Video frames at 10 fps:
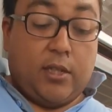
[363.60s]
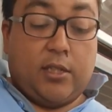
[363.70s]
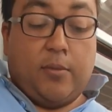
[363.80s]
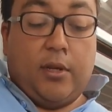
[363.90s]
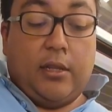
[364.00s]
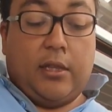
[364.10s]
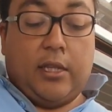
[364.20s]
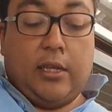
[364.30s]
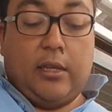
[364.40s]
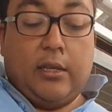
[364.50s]
a similar
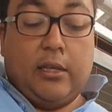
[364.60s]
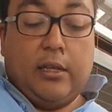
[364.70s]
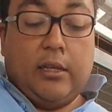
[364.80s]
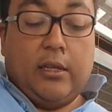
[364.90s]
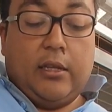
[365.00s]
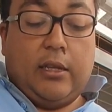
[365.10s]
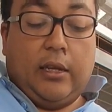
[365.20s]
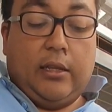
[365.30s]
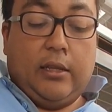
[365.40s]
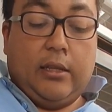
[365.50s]
thread, right?